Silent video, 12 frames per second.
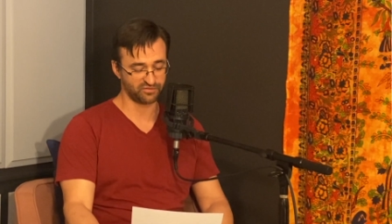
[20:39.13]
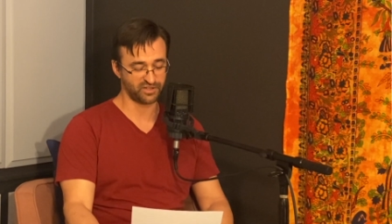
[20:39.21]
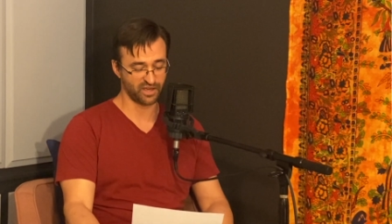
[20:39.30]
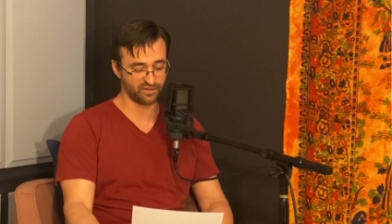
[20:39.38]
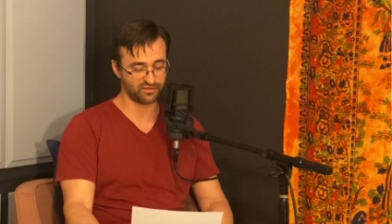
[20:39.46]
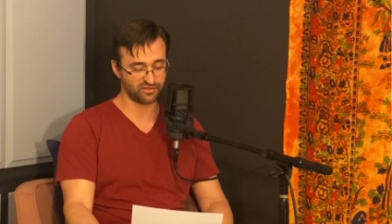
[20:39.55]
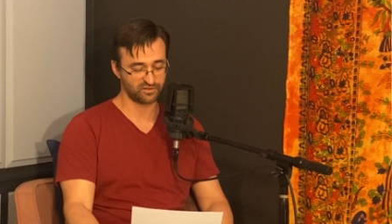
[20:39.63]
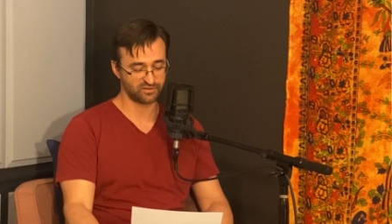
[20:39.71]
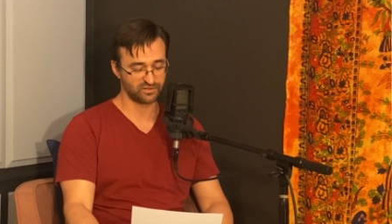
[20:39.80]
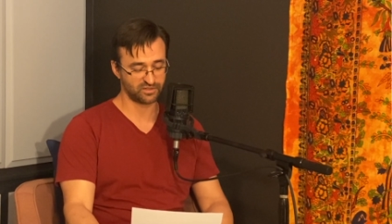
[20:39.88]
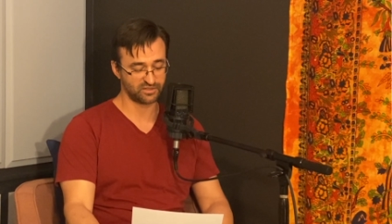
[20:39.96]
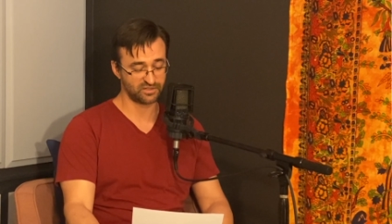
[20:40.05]
of death.
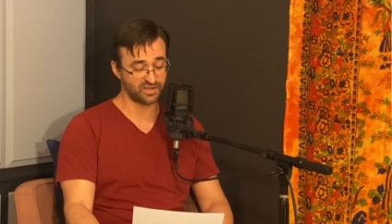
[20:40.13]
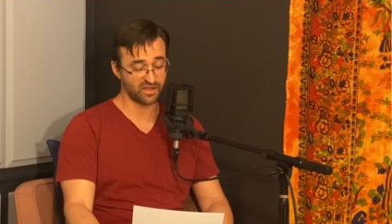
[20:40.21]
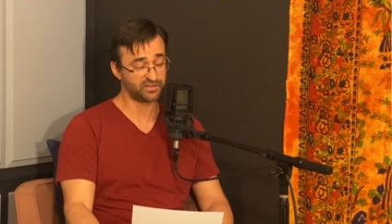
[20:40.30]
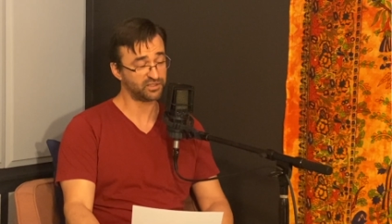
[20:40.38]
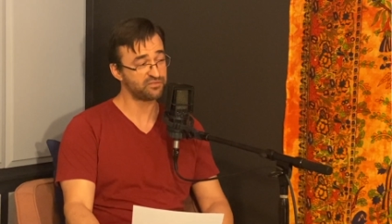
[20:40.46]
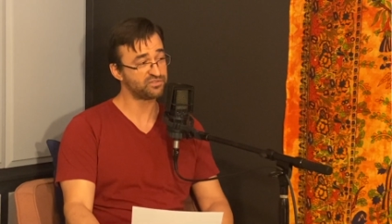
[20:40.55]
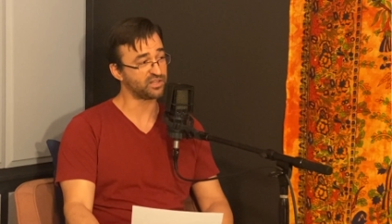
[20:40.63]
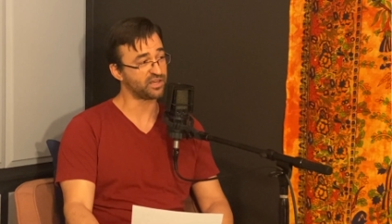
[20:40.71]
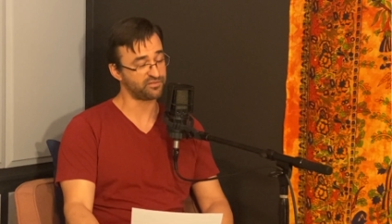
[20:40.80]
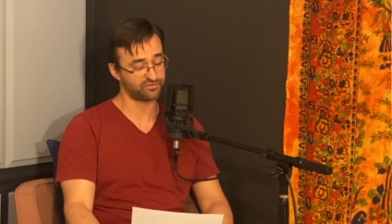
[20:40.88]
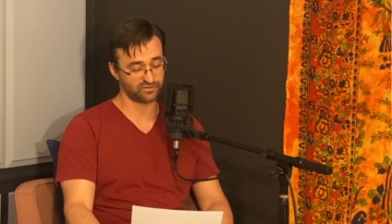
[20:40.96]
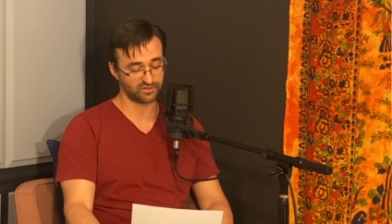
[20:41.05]
Death loves
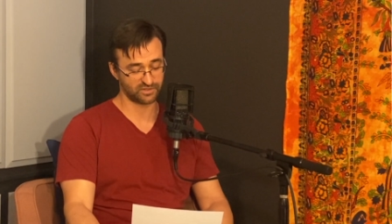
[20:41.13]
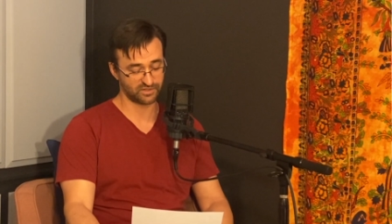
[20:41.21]
life.